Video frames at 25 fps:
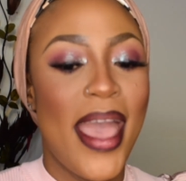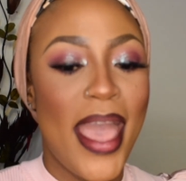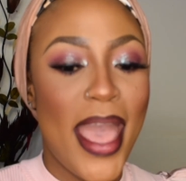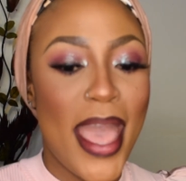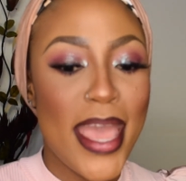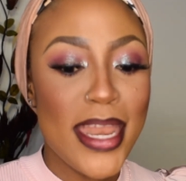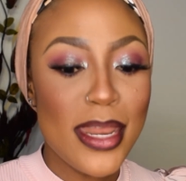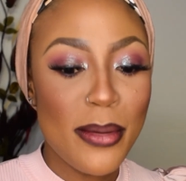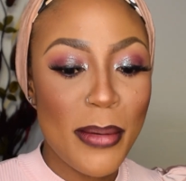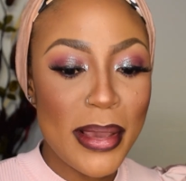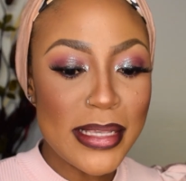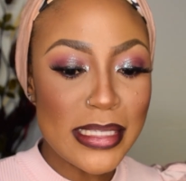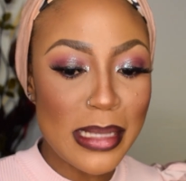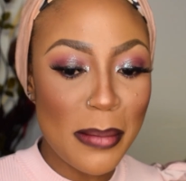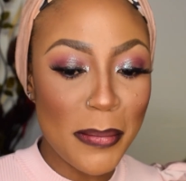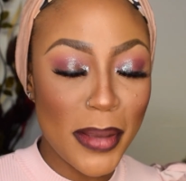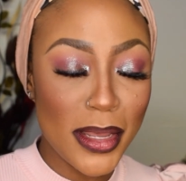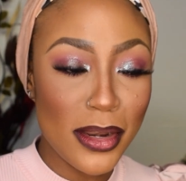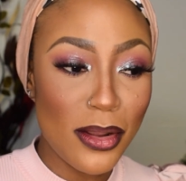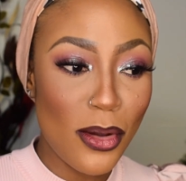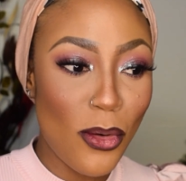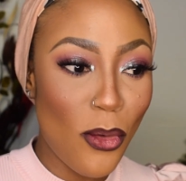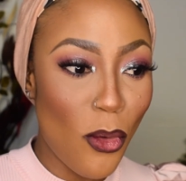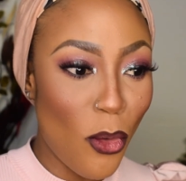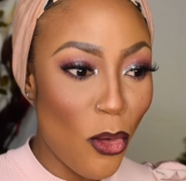Anyways, I'm
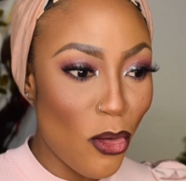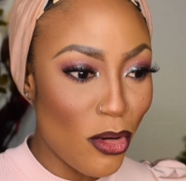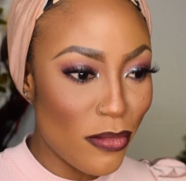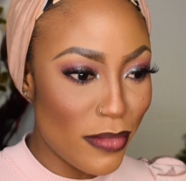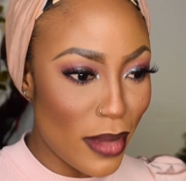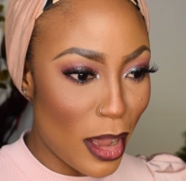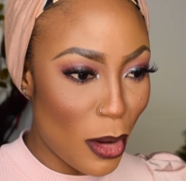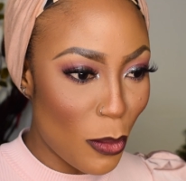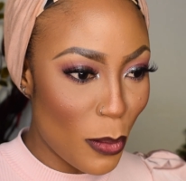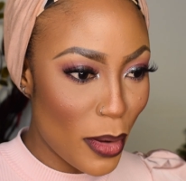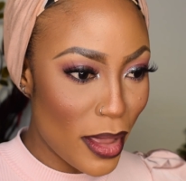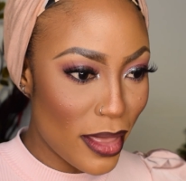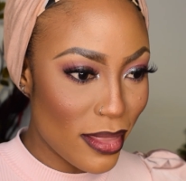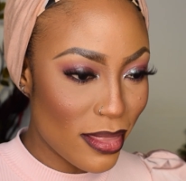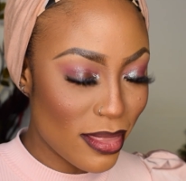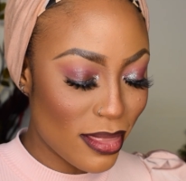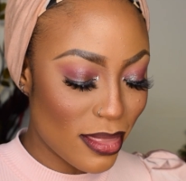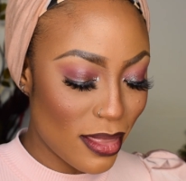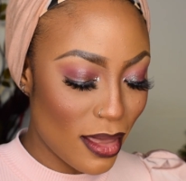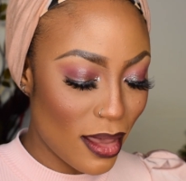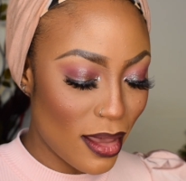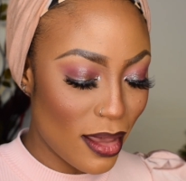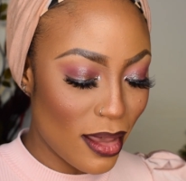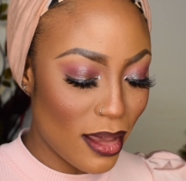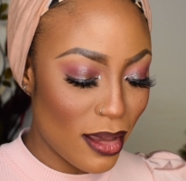gonna go over with
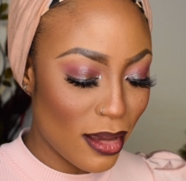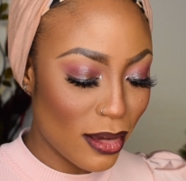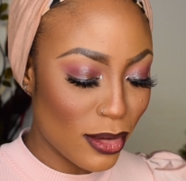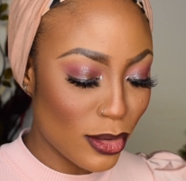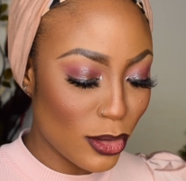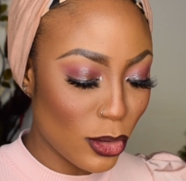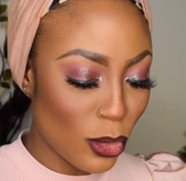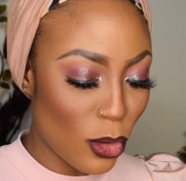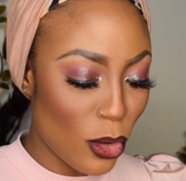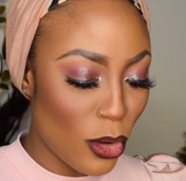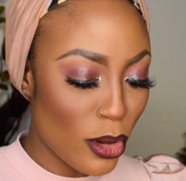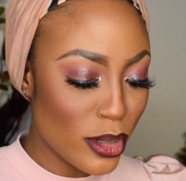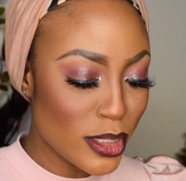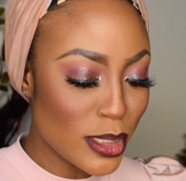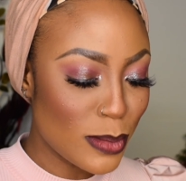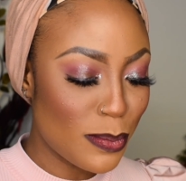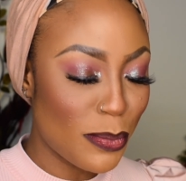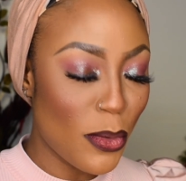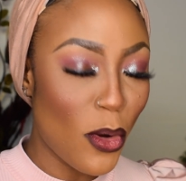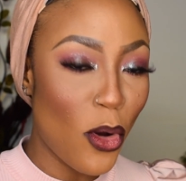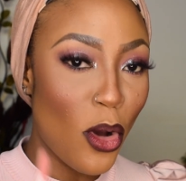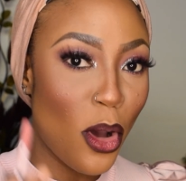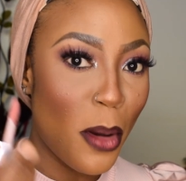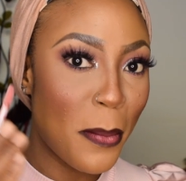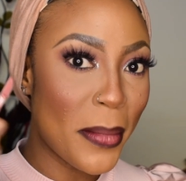the gloss
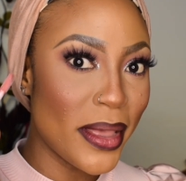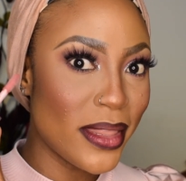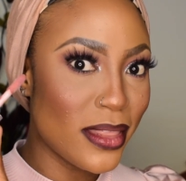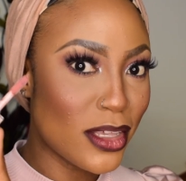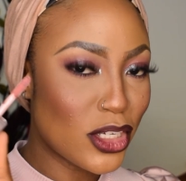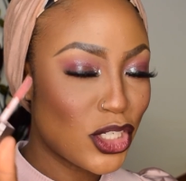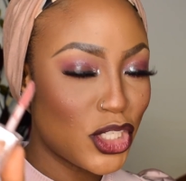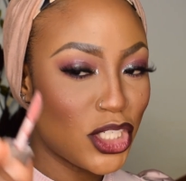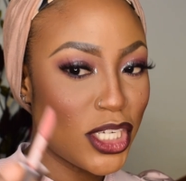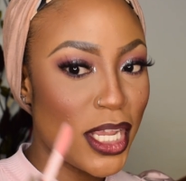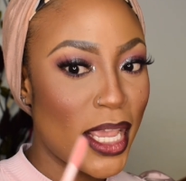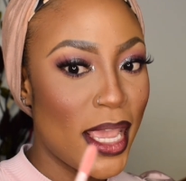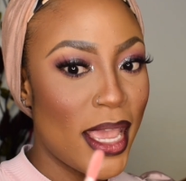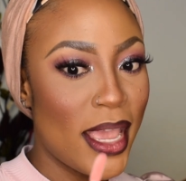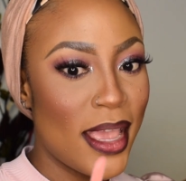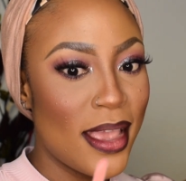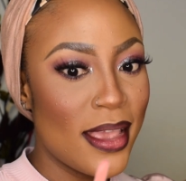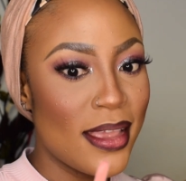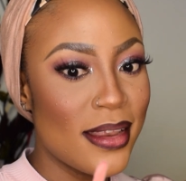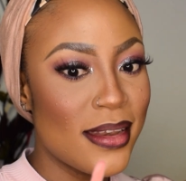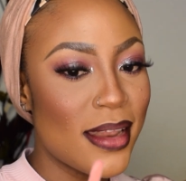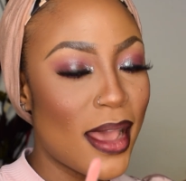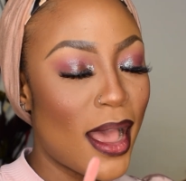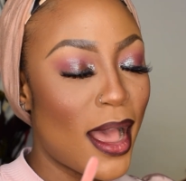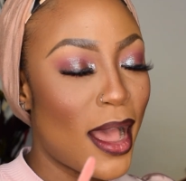balm in the
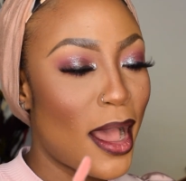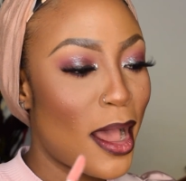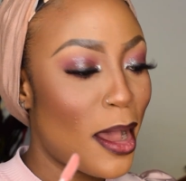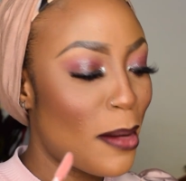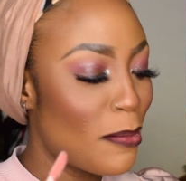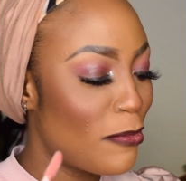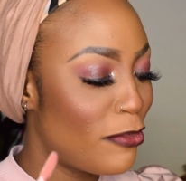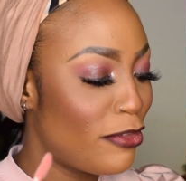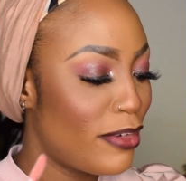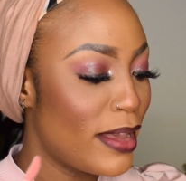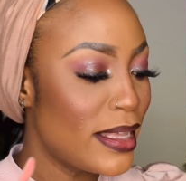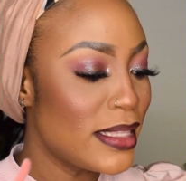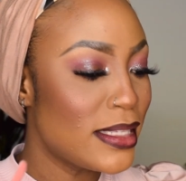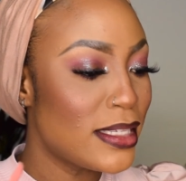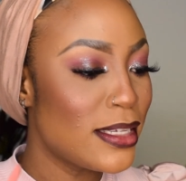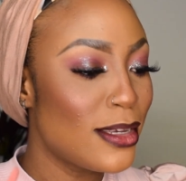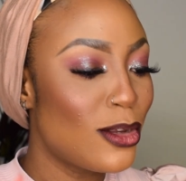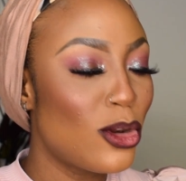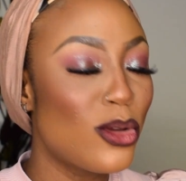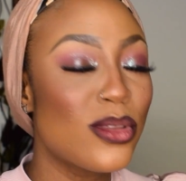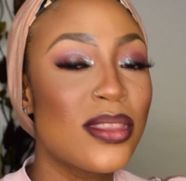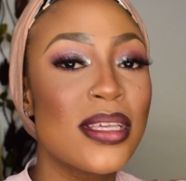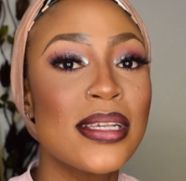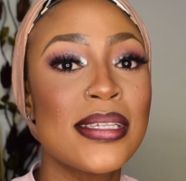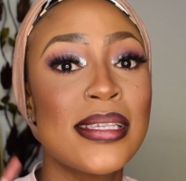shade Fenty
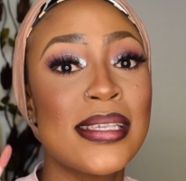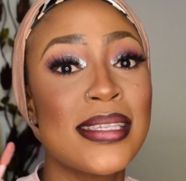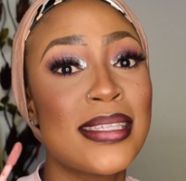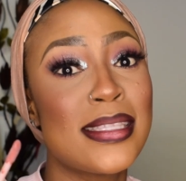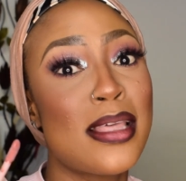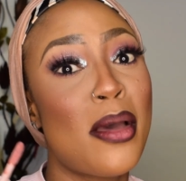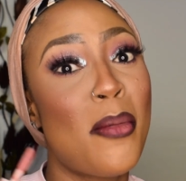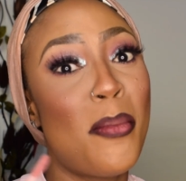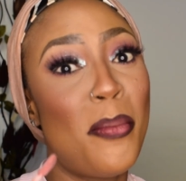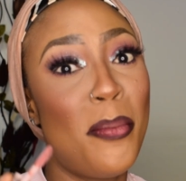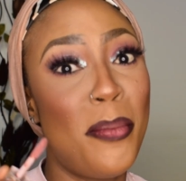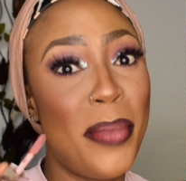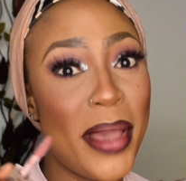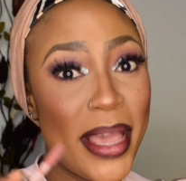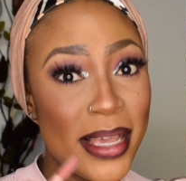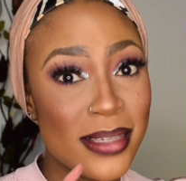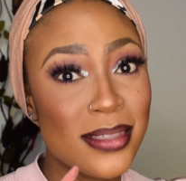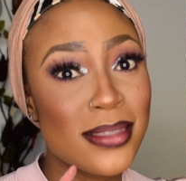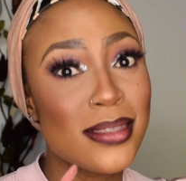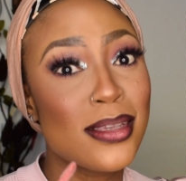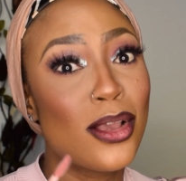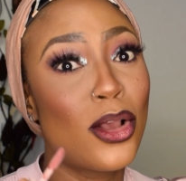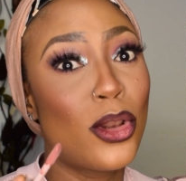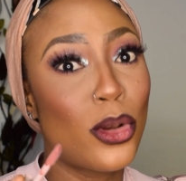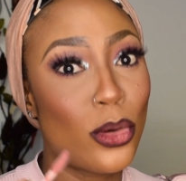Glow. This is the
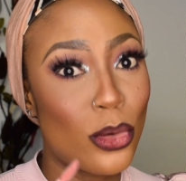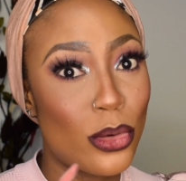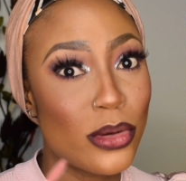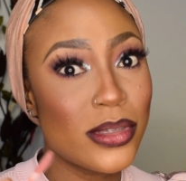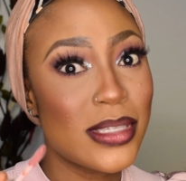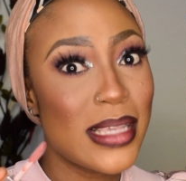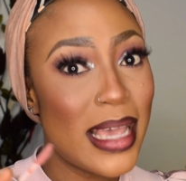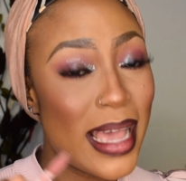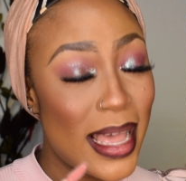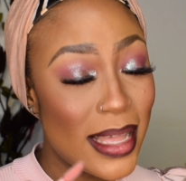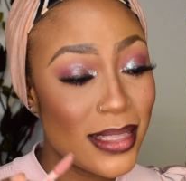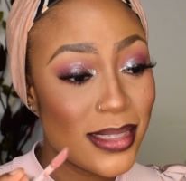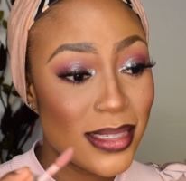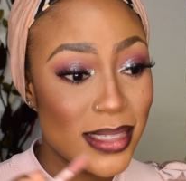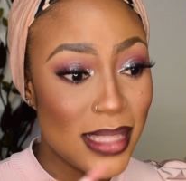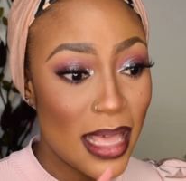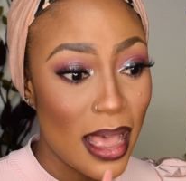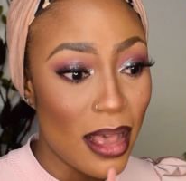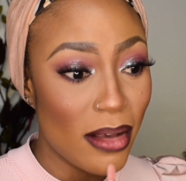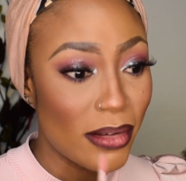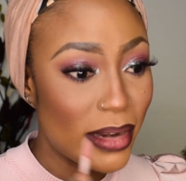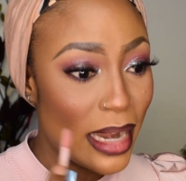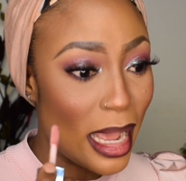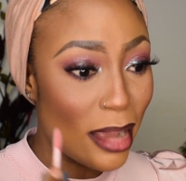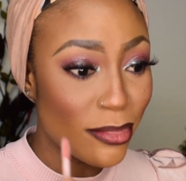best gloss hands
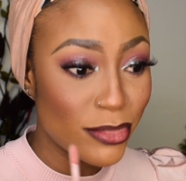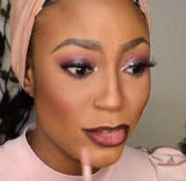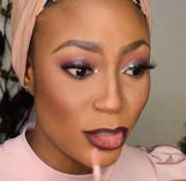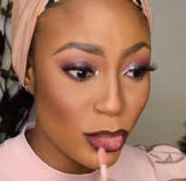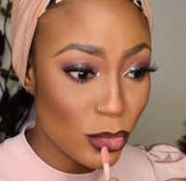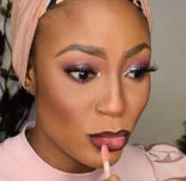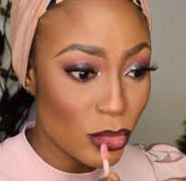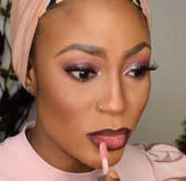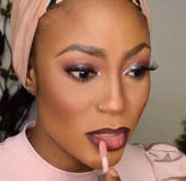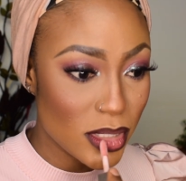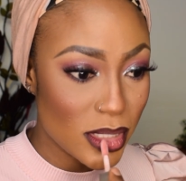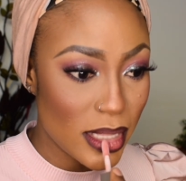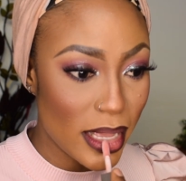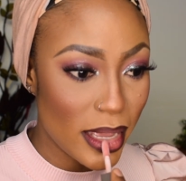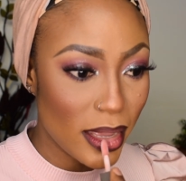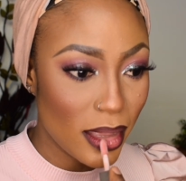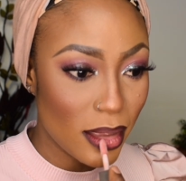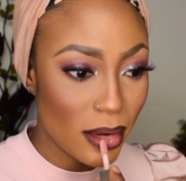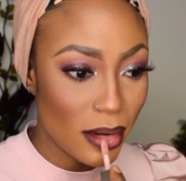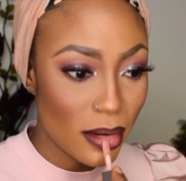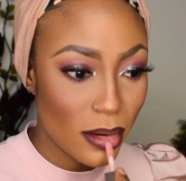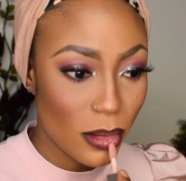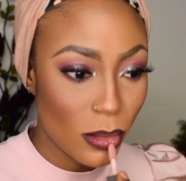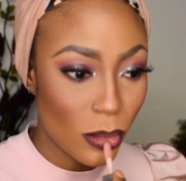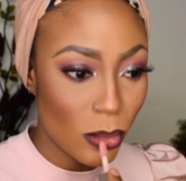down I've used like
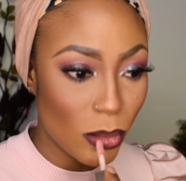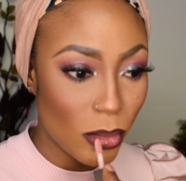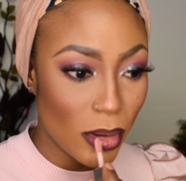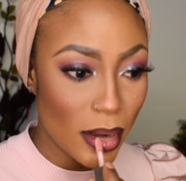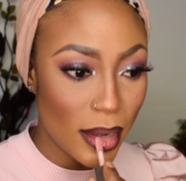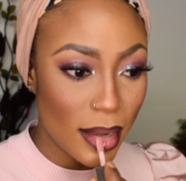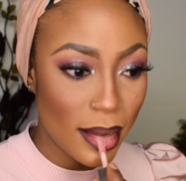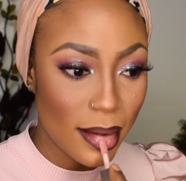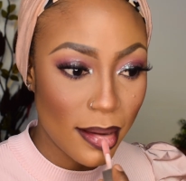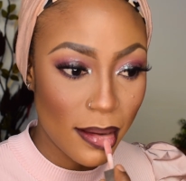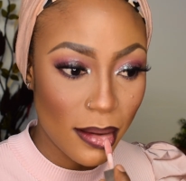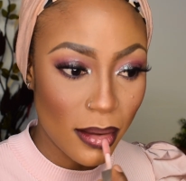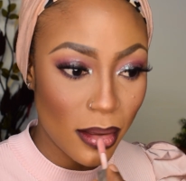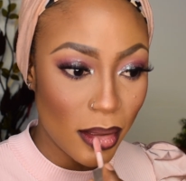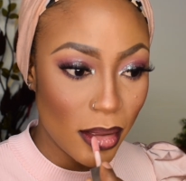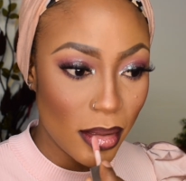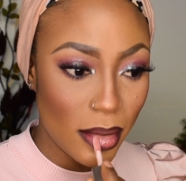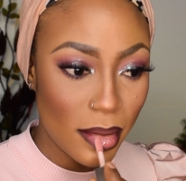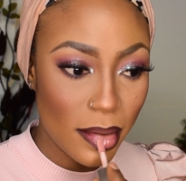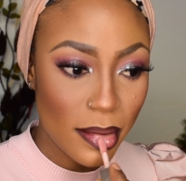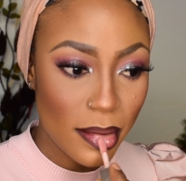in a while.